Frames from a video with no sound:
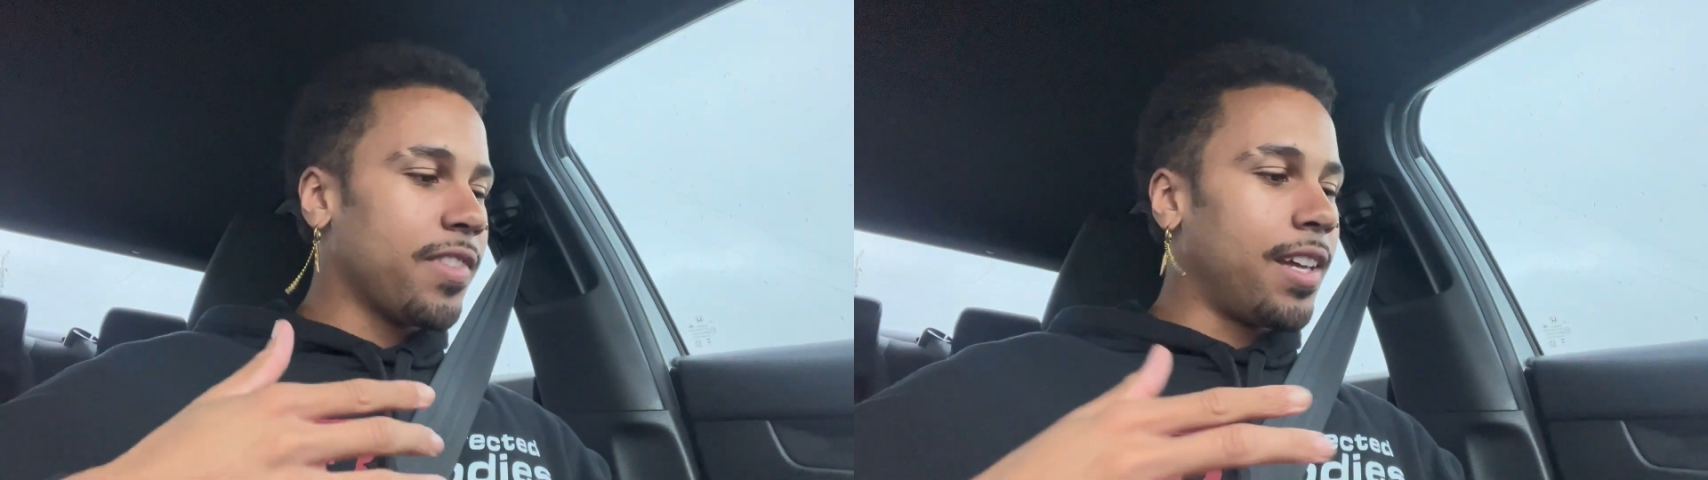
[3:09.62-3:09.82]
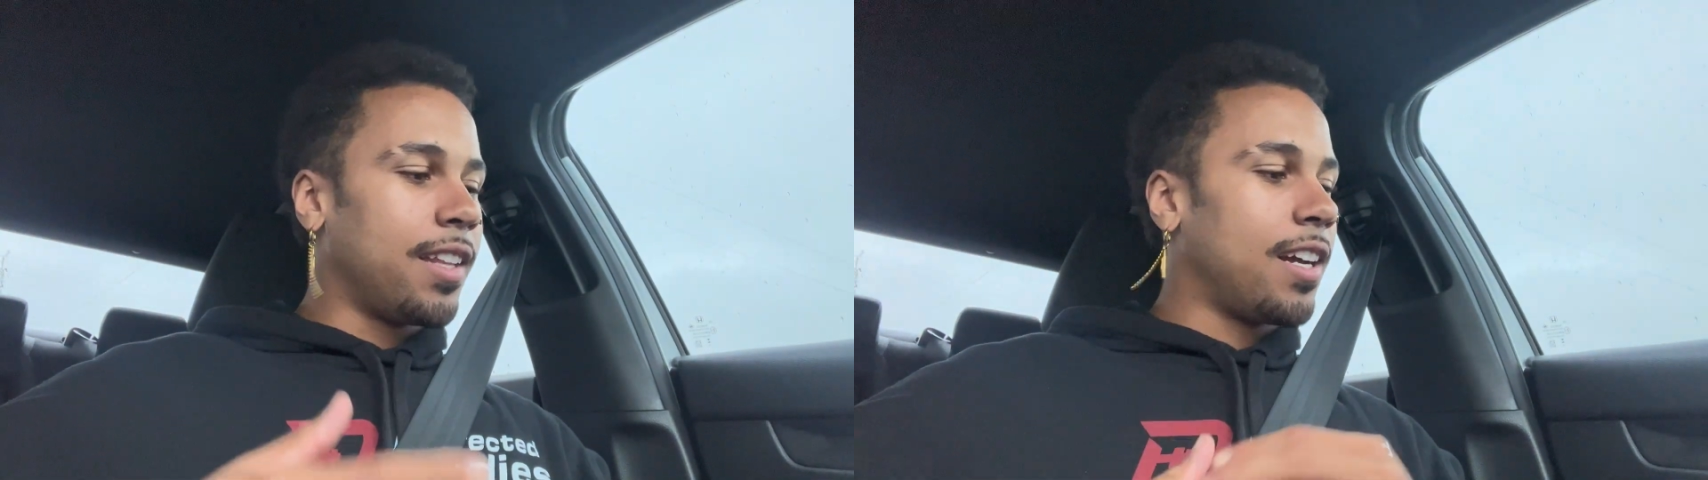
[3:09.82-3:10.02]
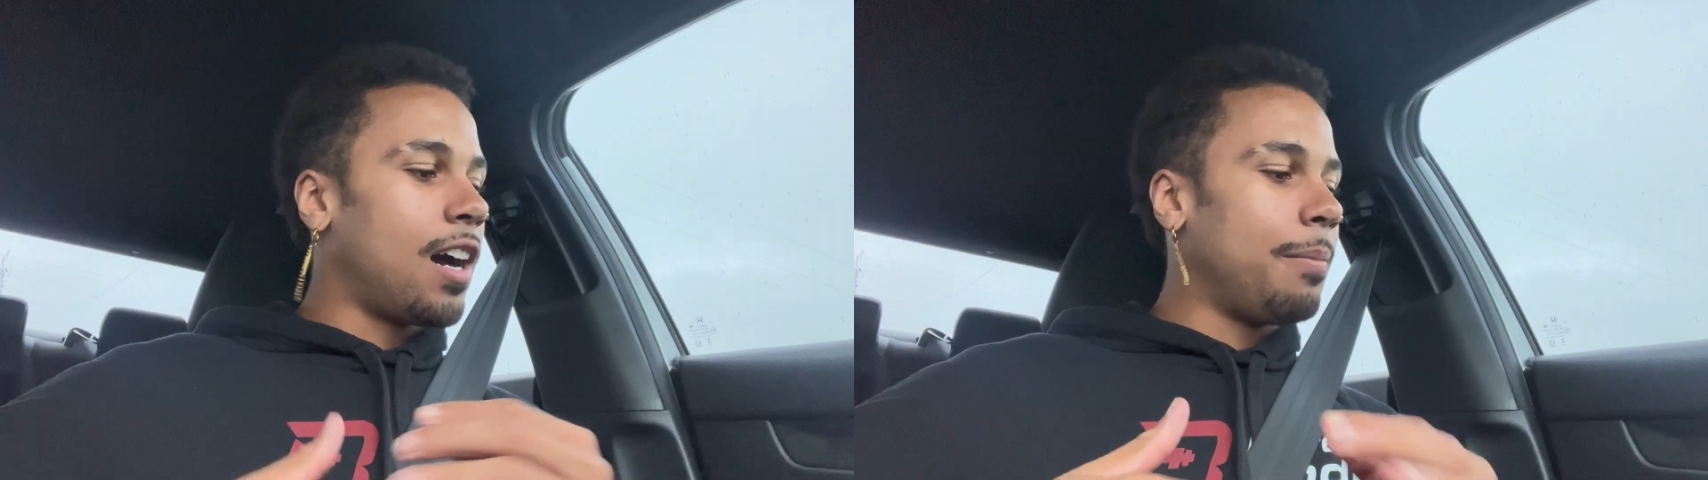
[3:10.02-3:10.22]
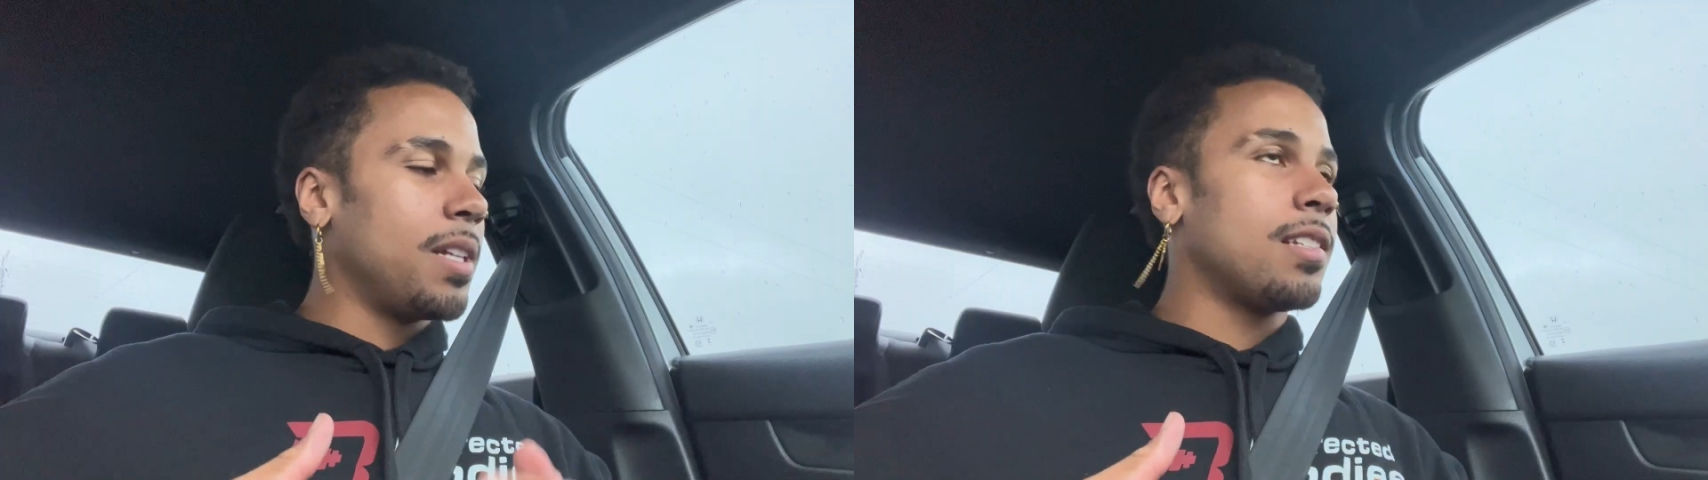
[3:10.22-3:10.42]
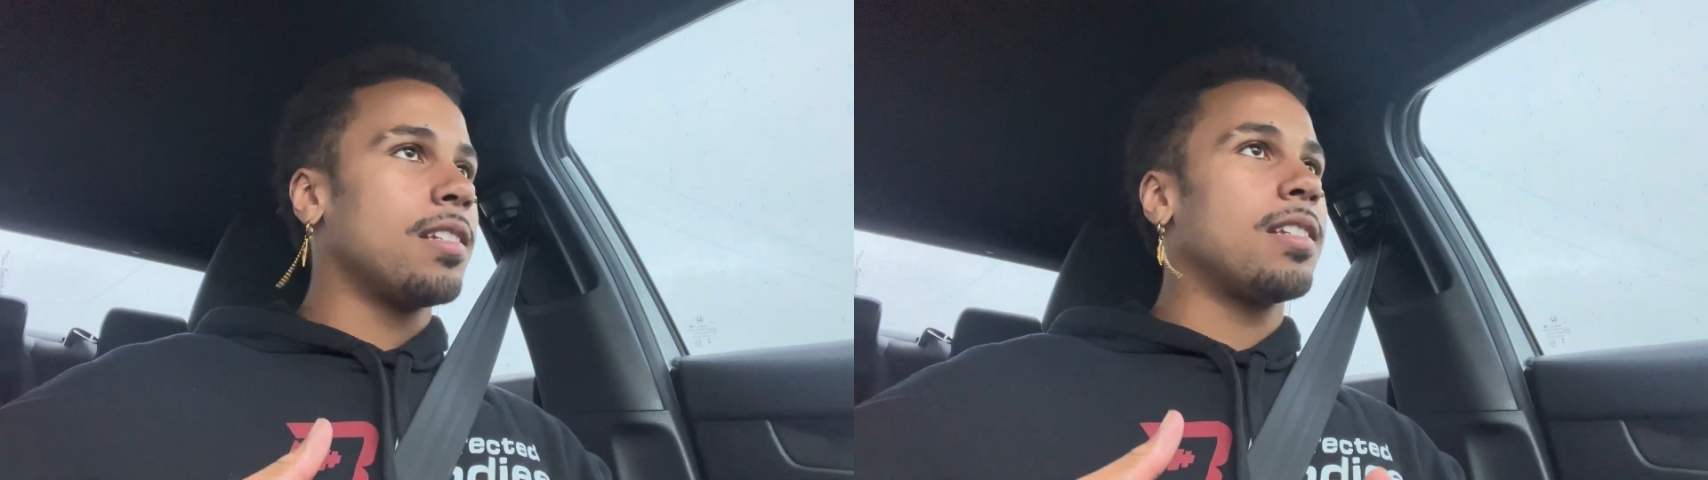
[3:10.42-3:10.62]
the
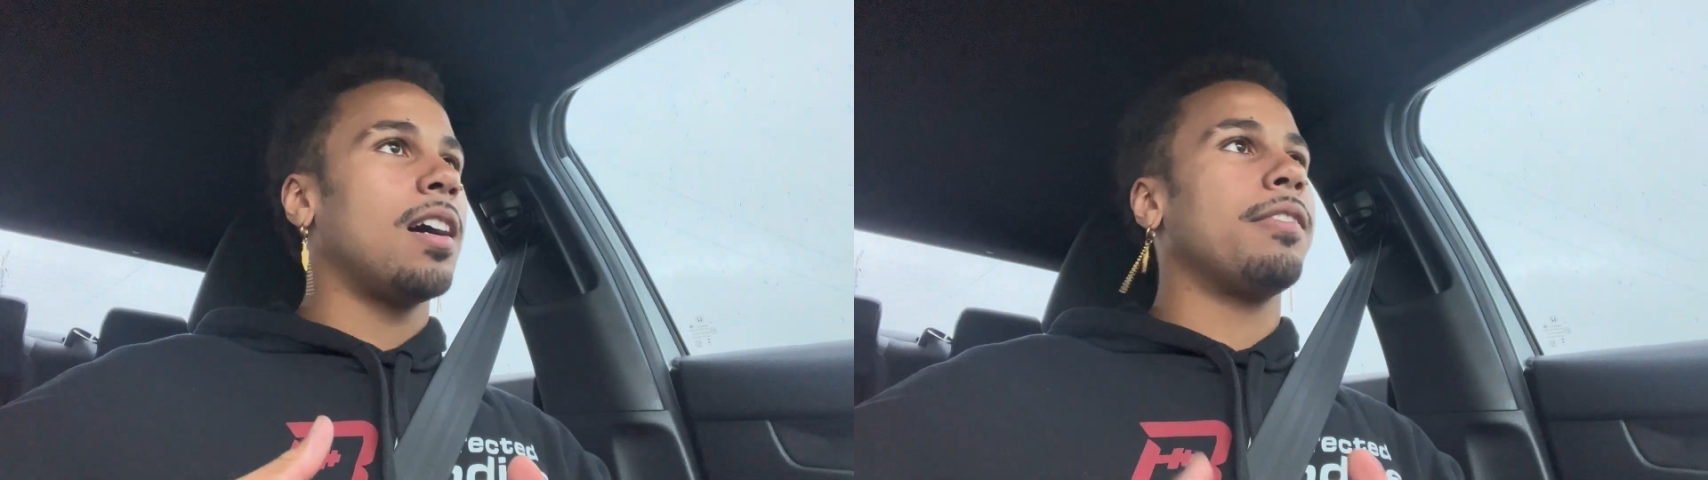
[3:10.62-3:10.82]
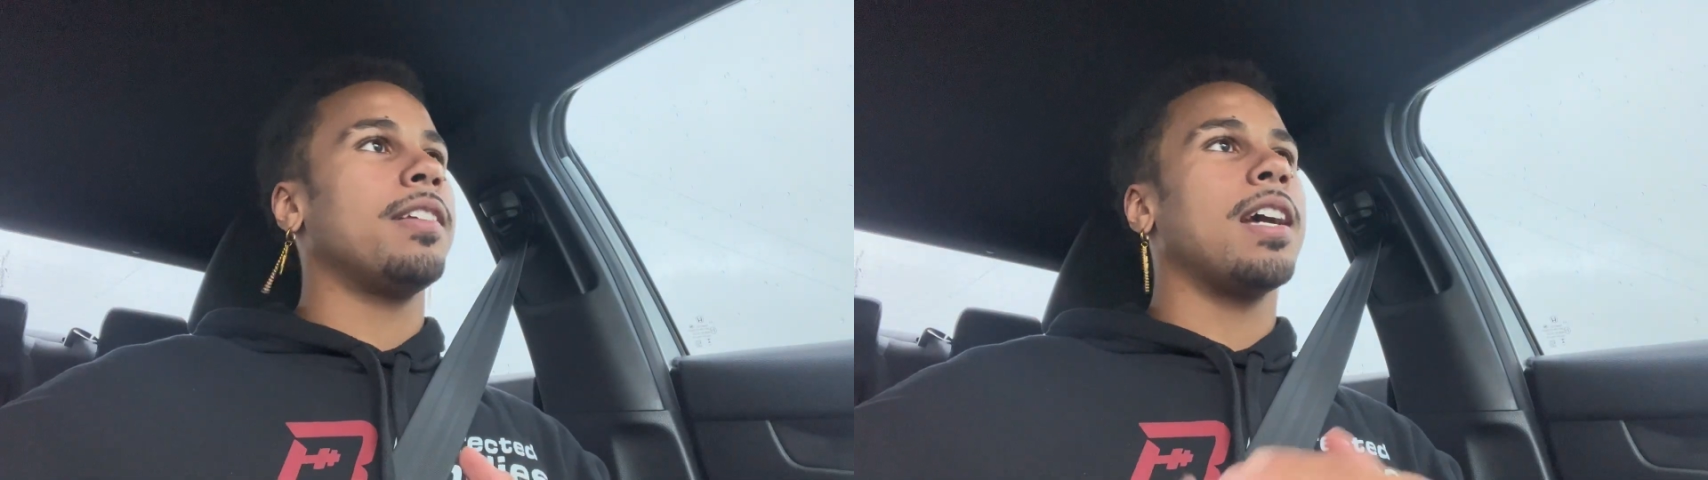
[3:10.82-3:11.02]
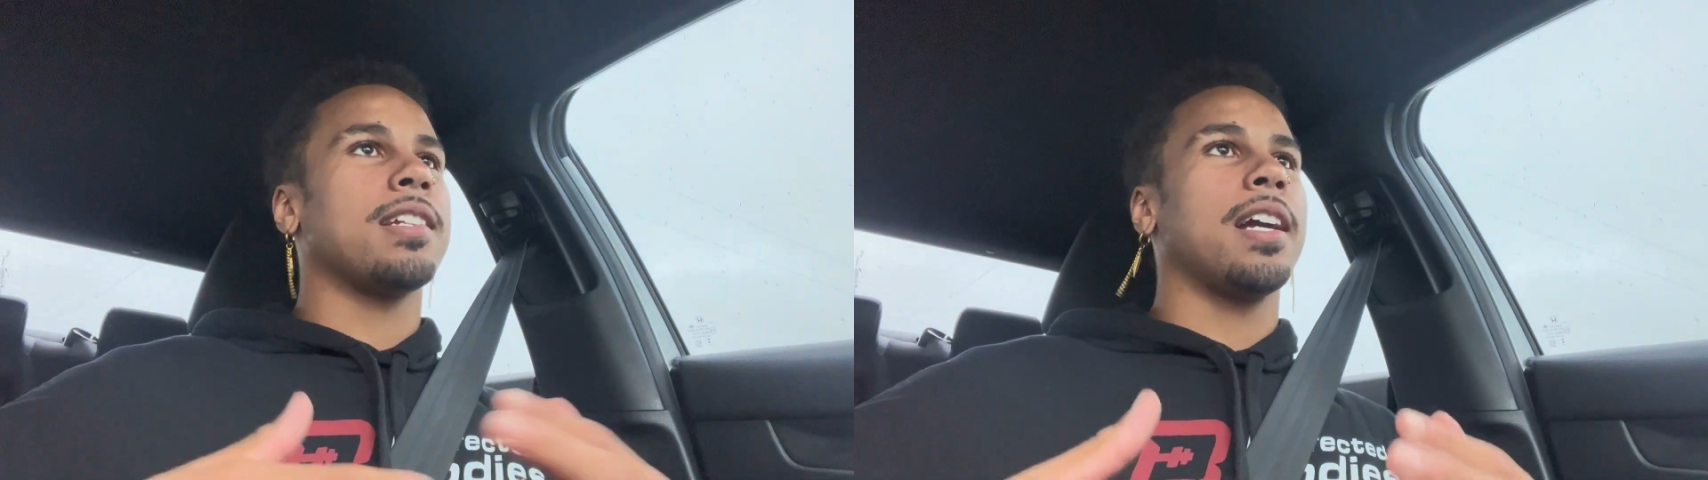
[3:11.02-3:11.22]
comments and stuff, yes,